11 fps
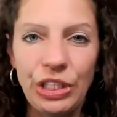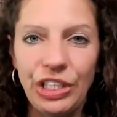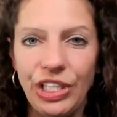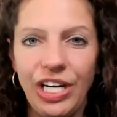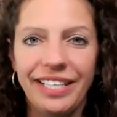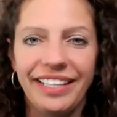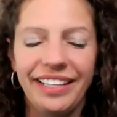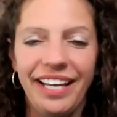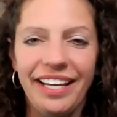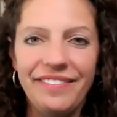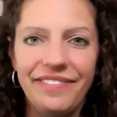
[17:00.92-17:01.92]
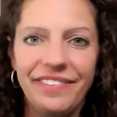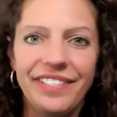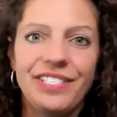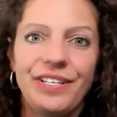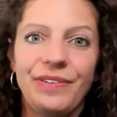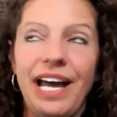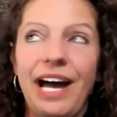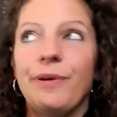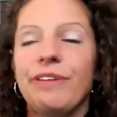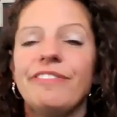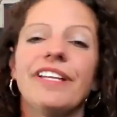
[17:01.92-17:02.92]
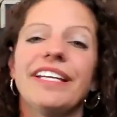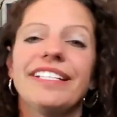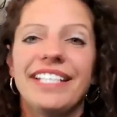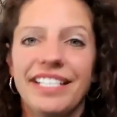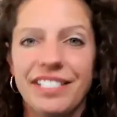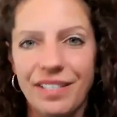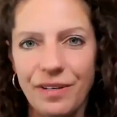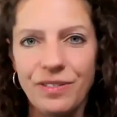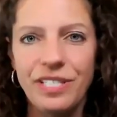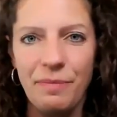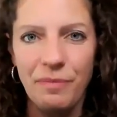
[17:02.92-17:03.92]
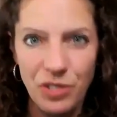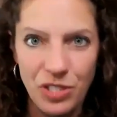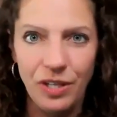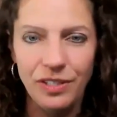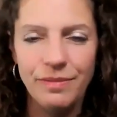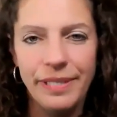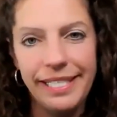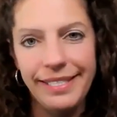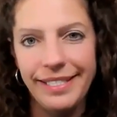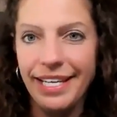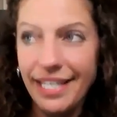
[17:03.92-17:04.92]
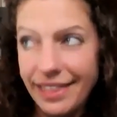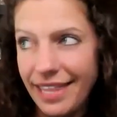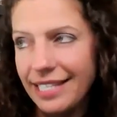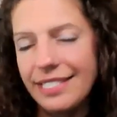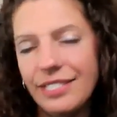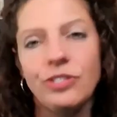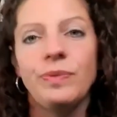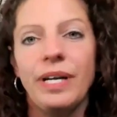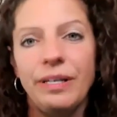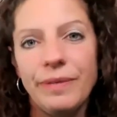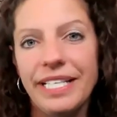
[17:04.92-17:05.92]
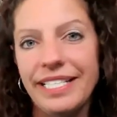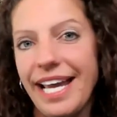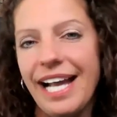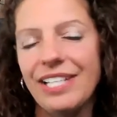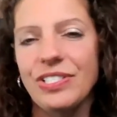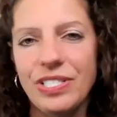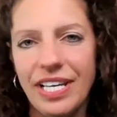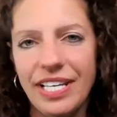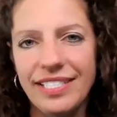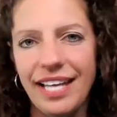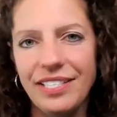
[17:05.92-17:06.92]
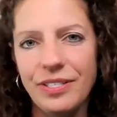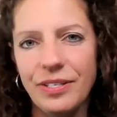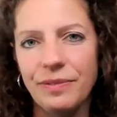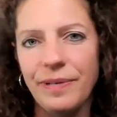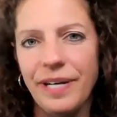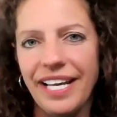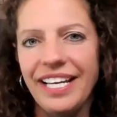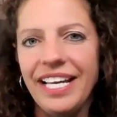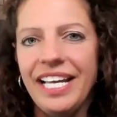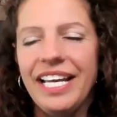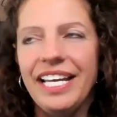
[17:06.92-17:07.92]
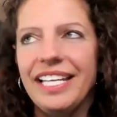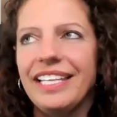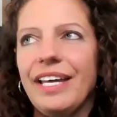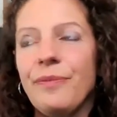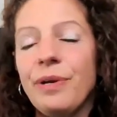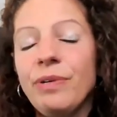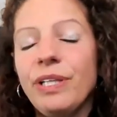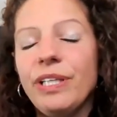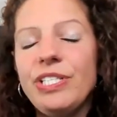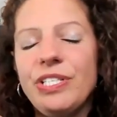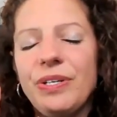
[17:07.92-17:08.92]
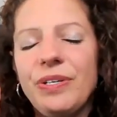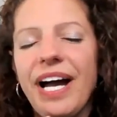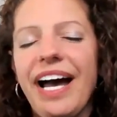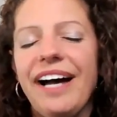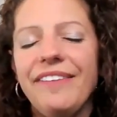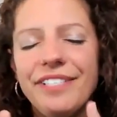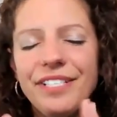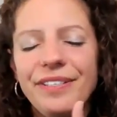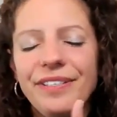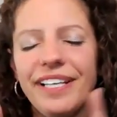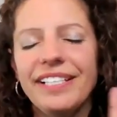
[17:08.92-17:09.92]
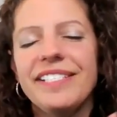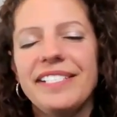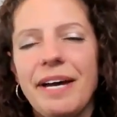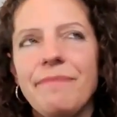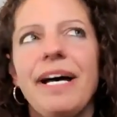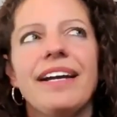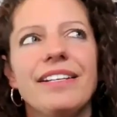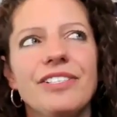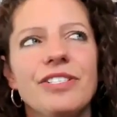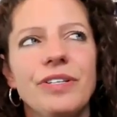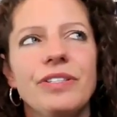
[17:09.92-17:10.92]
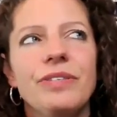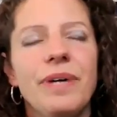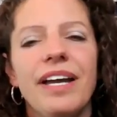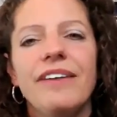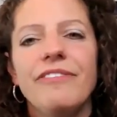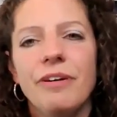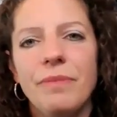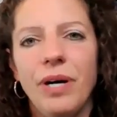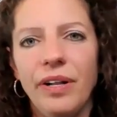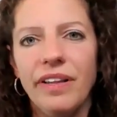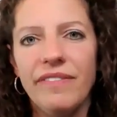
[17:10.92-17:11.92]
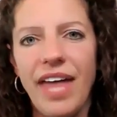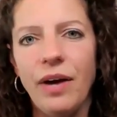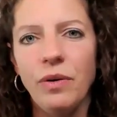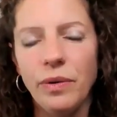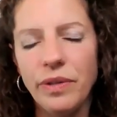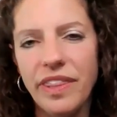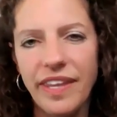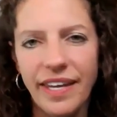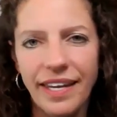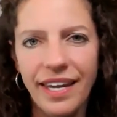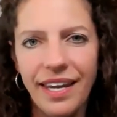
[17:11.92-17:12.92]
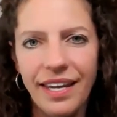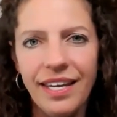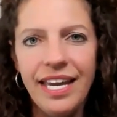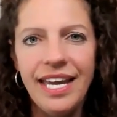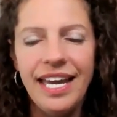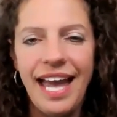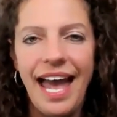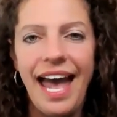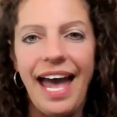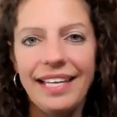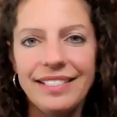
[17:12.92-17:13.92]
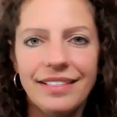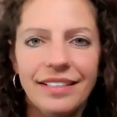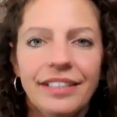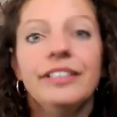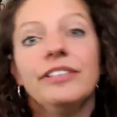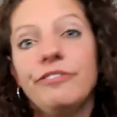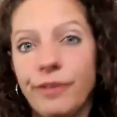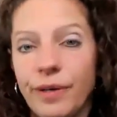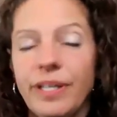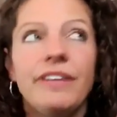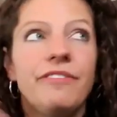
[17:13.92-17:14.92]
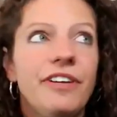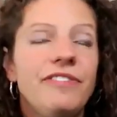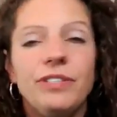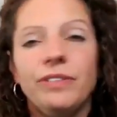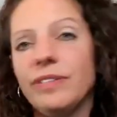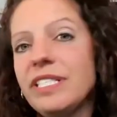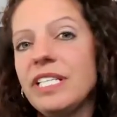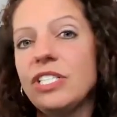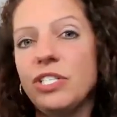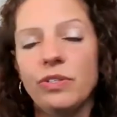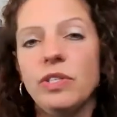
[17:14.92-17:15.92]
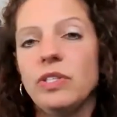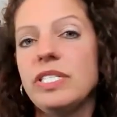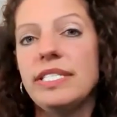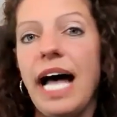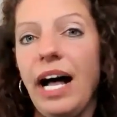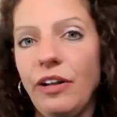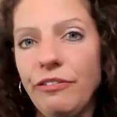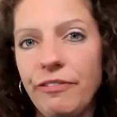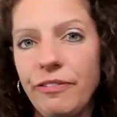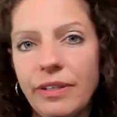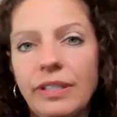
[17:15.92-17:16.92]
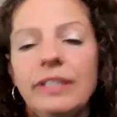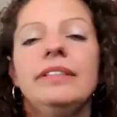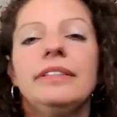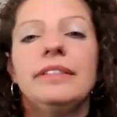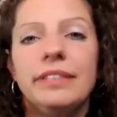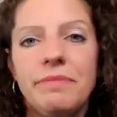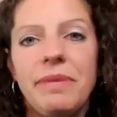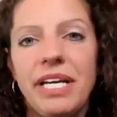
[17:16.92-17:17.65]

earlier on in life. And so now we feel like to get to those same results, we need to eat that certain way or we need to exercise that certain way. That we really do have to like step back and turn away from all of that old thinking as 40, 50 year old, 60 year old self. Yeah.